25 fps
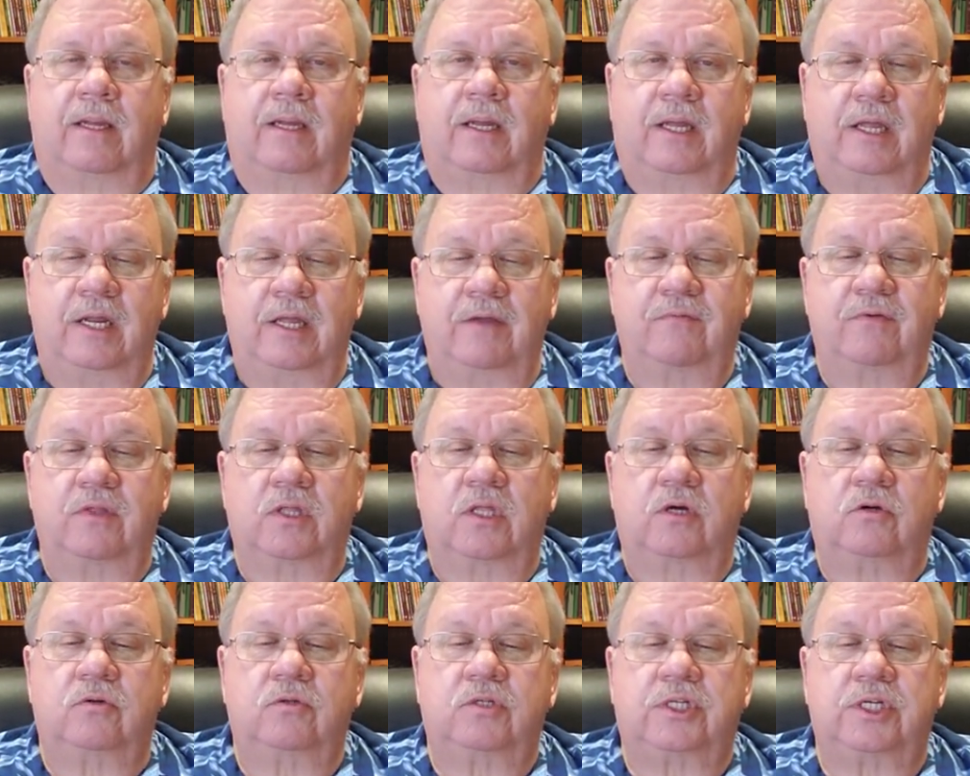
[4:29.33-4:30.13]
And even
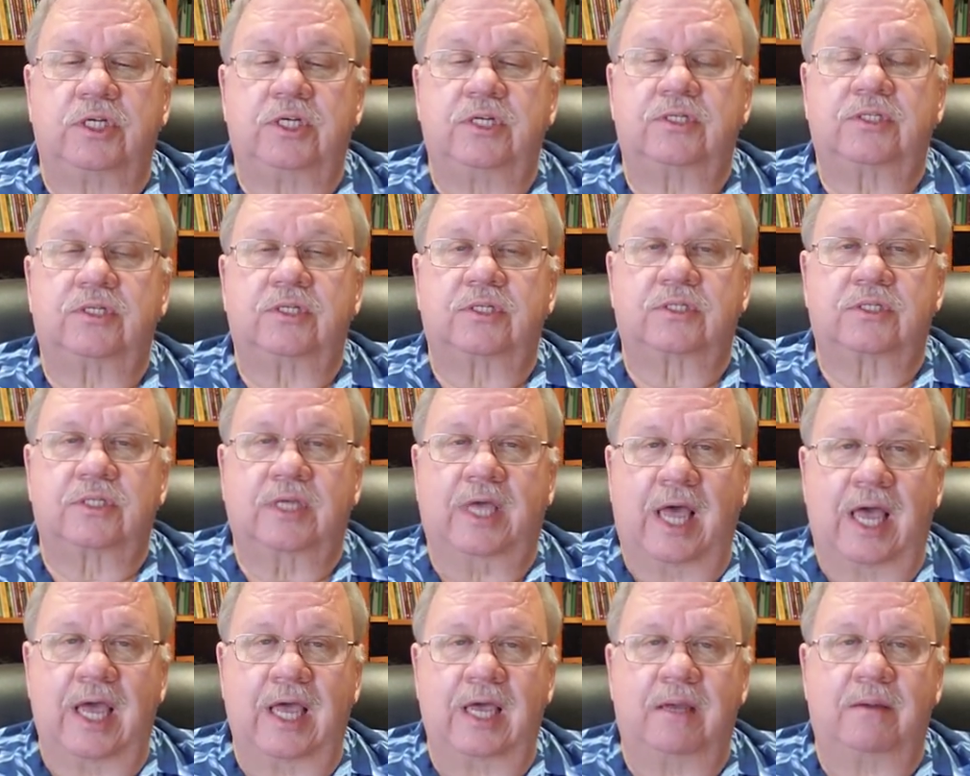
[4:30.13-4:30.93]
though Jesus
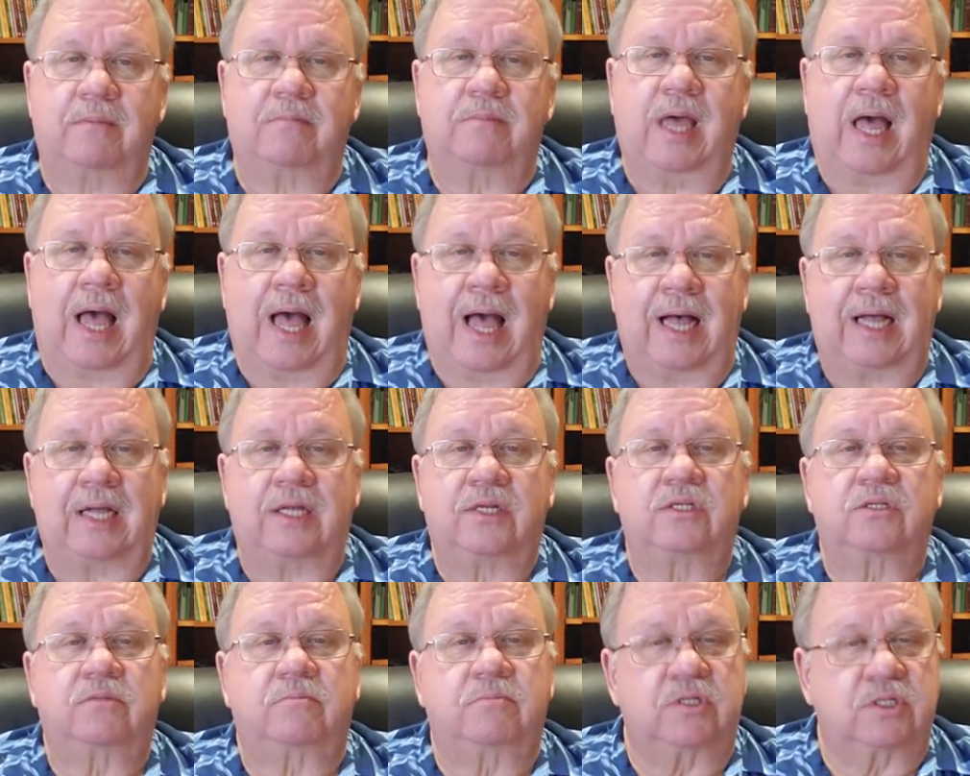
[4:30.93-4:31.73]
came
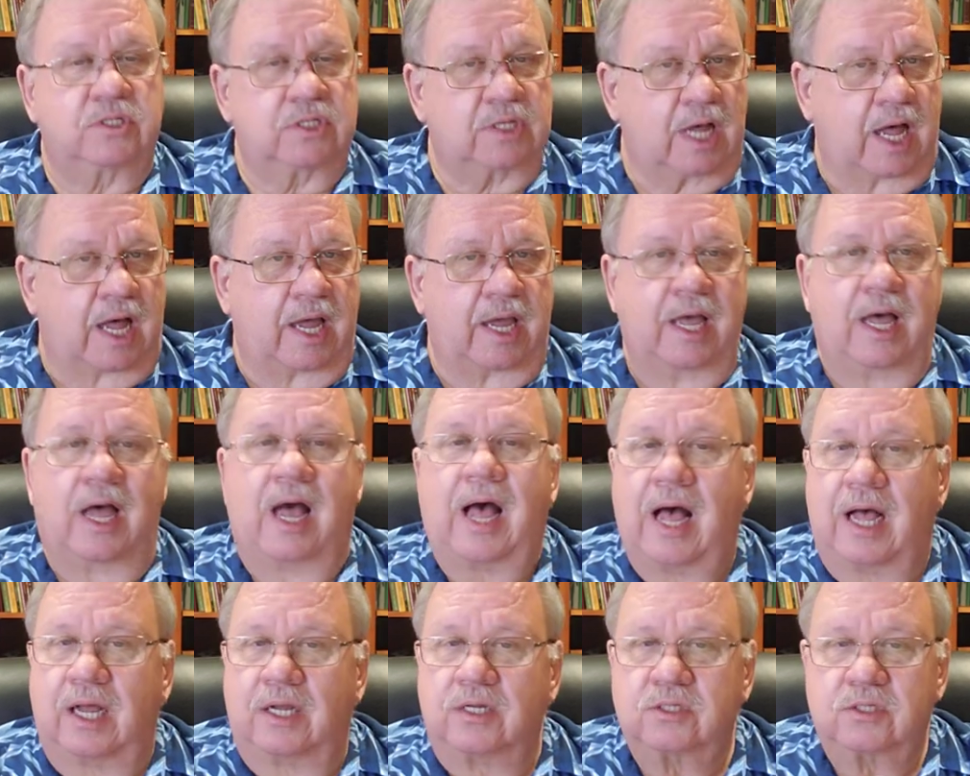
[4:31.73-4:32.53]
as Messiah,
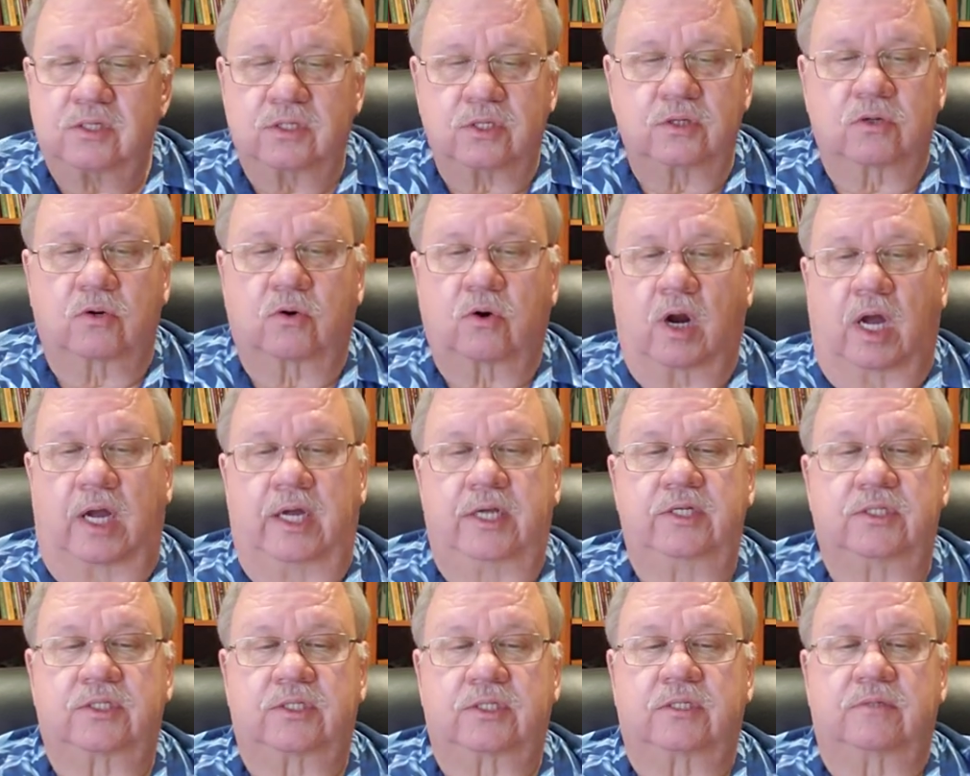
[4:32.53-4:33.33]
as the
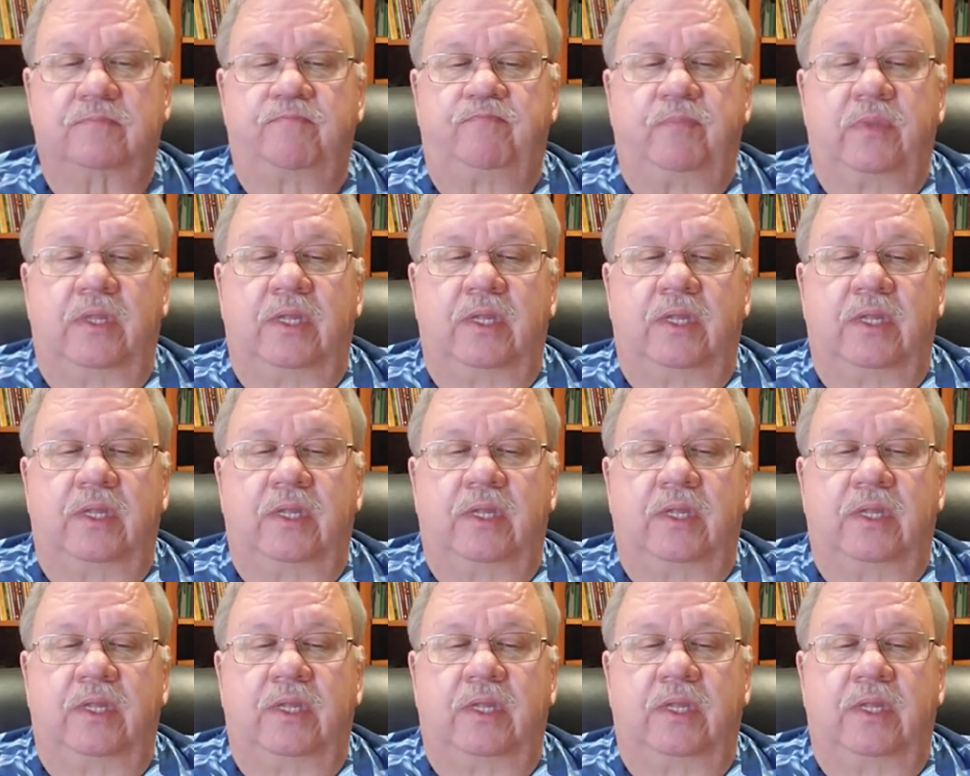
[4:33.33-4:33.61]
Christ,